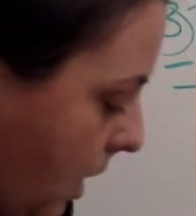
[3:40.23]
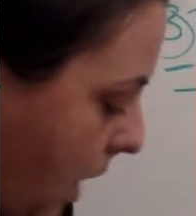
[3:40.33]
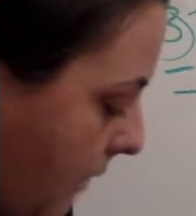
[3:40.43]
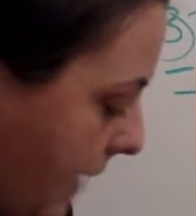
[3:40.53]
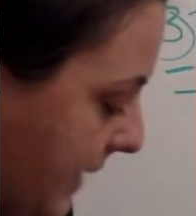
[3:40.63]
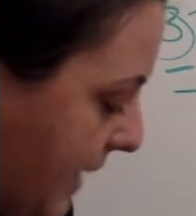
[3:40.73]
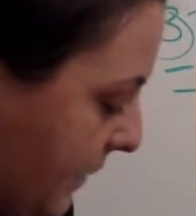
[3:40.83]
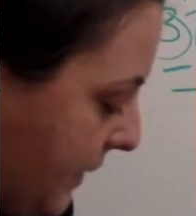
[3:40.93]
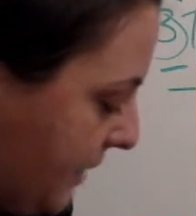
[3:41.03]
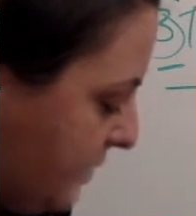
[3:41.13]
All right, now
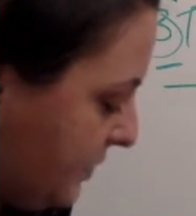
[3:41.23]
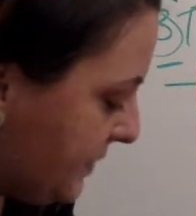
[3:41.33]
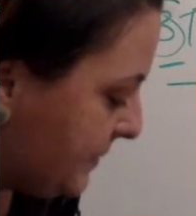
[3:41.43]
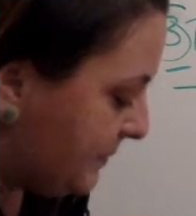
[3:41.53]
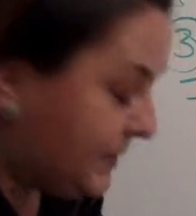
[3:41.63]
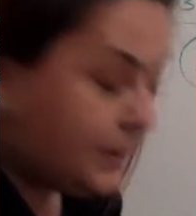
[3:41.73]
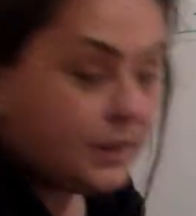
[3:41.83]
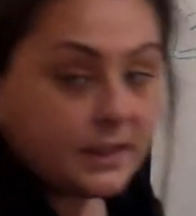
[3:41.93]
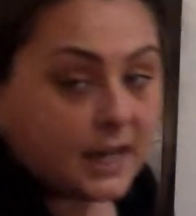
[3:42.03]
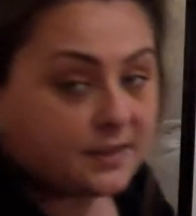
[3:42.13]
we're going to do some
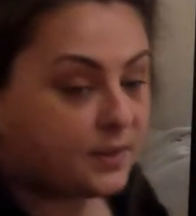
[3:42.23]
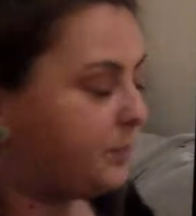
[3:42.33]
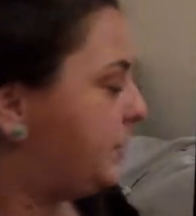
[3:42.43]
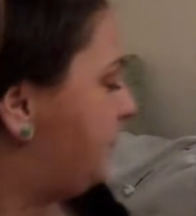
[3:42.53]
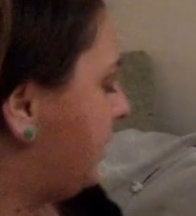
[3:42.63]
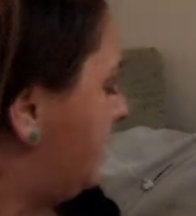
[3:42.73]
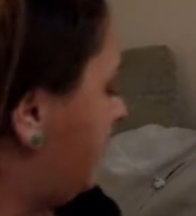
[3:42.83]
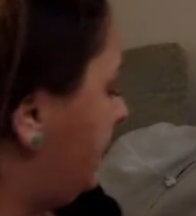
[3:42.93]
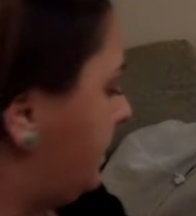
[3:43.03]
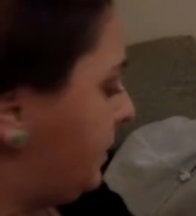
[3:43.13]
decimal work.
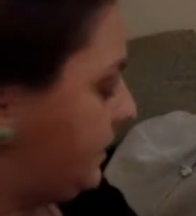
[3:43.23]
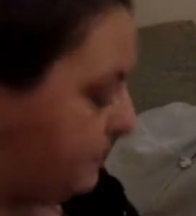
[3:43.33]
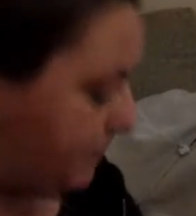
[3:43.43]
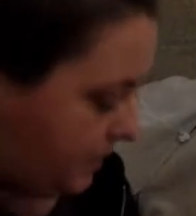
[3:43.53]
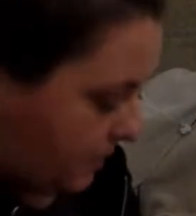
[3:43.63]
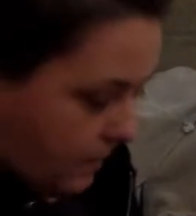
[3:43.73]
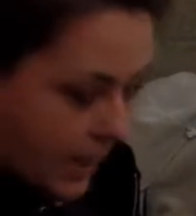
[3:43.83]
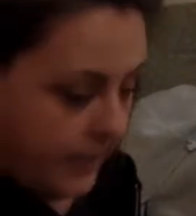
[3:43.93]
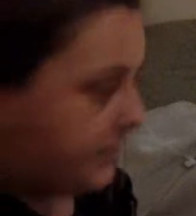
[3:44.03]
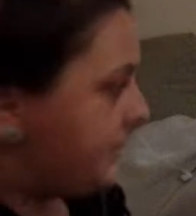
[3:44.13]
I know it's been a while